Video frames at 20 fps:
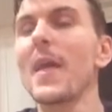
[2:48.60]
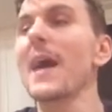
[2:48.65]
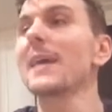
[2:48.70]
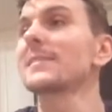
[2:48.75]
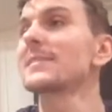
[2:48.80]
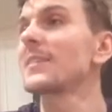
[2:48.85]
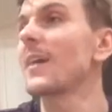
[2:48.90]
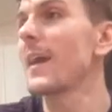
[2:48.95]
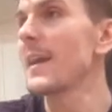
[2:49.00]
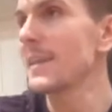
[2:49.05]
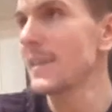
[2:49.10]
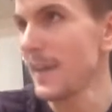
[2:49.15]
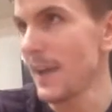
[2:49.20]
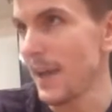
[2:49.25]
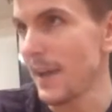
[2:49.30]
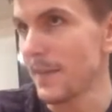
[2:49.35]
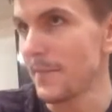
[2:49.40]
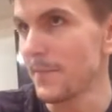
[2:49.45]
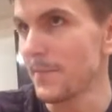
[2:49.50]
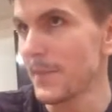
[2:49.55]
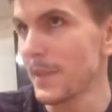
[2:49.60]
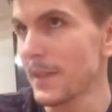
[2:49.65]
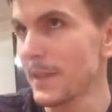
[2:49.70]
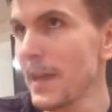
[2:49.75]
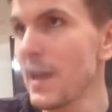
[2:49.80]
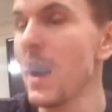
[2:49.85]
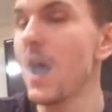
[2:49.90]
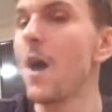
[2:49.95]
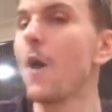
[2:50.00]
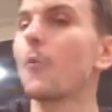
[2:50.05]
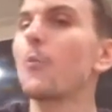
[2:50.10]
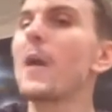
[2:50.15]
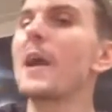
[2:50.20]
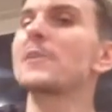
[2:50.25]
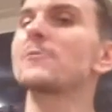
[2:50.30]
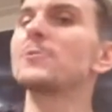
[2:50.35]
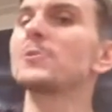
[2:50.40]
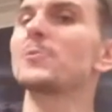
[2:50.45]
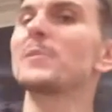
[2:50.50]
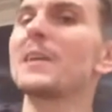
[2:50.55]
That I can. Okay.
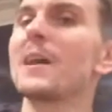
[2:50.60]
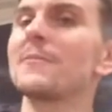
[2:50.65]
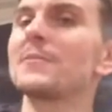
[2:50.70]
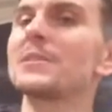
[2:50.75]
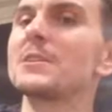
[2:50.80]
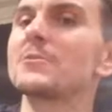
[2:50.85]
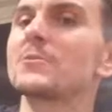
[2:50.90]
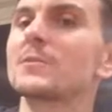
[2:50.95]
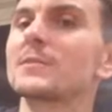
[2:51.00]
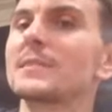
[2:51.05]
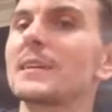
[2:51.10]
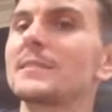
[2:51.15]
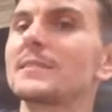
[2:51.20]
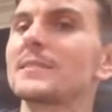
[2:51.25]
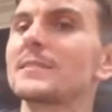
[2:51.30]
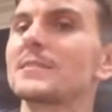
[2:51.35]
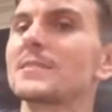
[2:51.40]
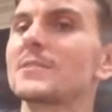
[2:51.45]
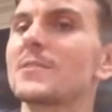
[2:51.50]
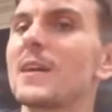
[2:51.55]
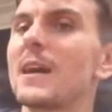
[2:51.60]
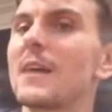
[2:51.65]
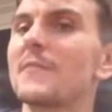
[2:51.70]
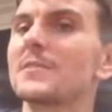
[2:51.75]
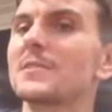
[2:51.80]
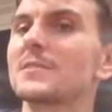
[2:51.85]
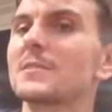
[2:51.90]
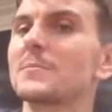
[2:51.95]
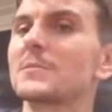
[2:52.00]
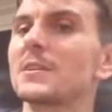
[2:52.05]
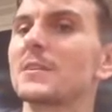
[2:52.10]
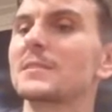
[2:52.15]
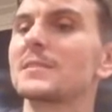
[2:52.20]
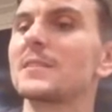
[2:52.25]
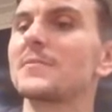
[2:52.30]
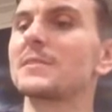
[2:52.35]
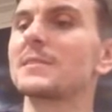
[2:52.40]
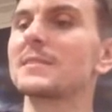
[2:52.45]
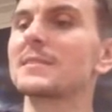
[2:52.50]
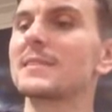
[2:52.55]
When would we have a neutral sentence and not have the
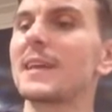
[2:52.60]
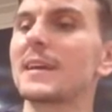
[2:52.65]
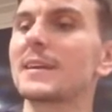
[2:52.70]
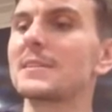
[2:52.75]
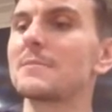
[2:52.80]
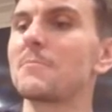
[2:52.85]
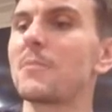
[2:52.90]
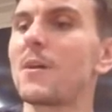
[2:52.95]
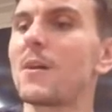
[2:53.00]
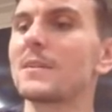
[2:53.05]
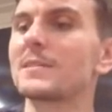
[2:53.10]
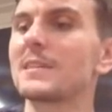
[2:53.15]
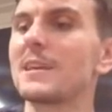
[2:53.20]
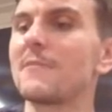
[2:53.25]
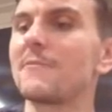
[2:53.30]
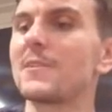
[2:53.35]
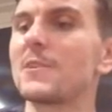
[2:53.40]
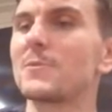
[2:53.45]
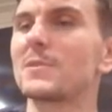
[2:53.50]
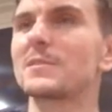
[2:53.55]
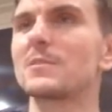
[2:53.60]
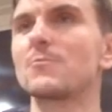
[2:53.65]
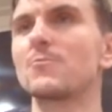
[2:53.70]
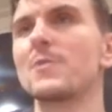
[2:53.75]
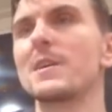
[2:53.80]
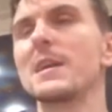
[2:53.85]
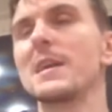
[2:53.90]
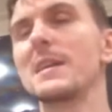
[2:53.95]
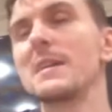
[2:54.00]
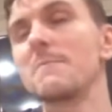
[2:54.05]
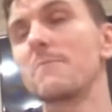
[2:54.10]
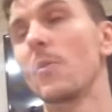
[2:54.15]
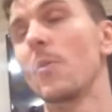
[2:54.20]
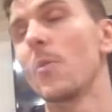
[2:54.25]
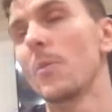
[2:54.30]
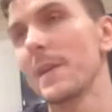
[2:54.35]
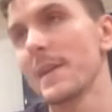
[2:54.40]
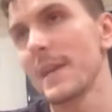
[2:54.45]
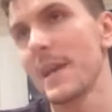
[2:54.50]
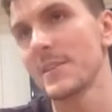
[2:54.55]
subjunctive in the second part if it was a really
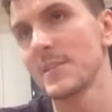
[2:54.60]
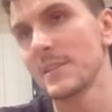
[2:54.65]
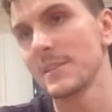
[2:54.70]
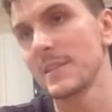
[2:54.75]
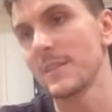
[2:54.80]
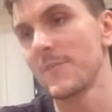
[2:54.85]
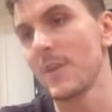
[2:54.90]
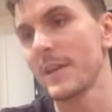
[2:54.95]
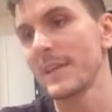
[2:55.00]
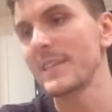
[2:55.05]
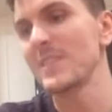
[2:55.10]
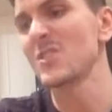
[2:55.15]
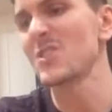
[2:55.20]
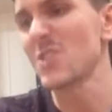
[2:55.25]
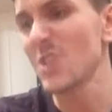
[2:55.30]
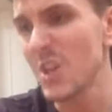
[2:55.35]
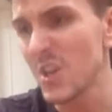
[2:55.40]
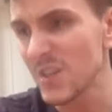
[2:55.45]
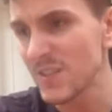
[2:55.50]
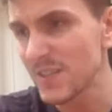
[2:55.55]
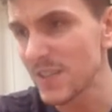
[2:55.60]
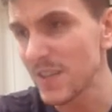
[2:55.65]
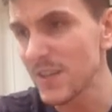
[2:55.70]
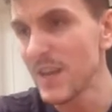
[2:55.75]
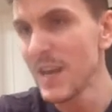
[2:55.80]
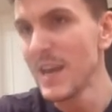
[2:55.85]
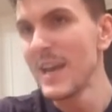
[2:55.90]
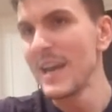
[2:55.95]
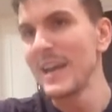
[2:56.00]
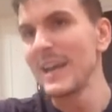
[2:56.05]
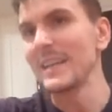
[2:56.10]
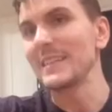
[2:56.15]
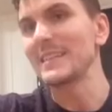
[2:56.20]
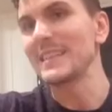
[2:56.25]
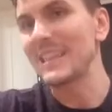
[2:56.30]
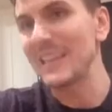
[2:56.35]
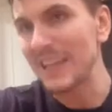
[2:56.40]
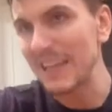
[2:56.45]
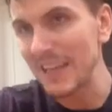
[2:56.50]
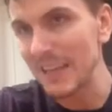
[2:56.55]
boring adjective? Like it's certain, it's
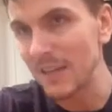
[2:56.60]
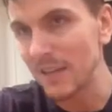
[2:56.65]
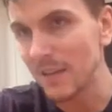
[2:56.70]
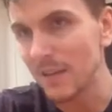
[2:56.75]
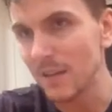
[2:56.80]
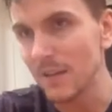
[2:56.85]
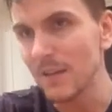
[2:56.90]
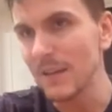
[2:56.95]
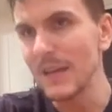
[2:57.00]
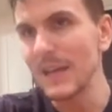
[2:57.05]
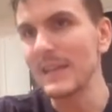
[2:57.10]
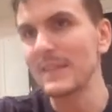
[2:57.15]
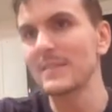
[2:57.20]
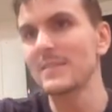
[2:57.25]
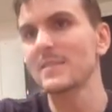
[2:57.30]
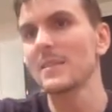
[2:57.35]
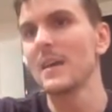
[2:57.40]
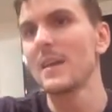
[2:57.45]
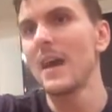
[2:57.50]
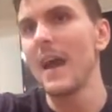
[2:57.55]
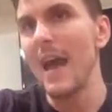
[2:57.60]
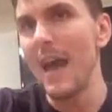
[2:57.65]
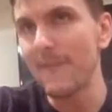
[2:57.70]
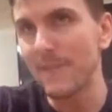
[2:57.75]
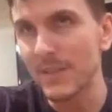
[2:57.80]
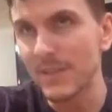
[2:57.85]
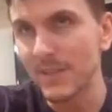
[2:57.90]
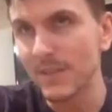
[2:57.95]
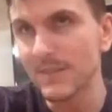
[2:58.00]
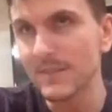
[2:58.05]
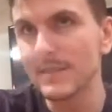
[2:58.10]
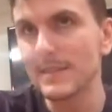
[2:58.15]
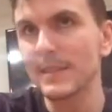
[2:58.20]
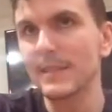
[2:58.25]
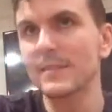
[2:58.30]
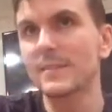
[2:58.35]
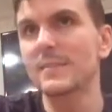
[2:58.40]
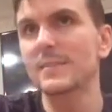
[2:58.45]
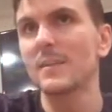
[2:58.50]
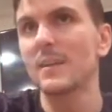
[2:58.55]
clear, it's evident,
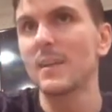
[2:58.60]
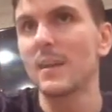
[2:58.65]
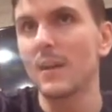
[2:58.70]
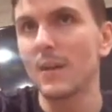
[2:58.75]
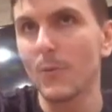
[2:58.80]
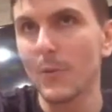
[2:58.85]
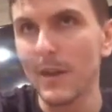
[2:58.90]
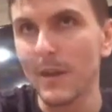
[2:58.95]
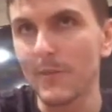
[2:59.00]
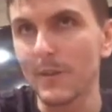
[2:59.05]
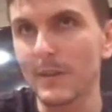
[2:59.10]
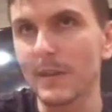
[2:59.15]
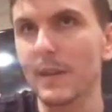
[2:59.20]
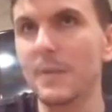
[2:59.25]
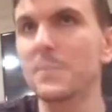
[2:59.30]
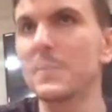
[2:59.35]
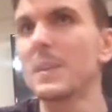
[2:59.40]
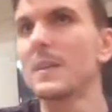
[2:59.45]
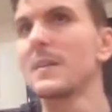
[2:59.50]
it's whatever. Okay.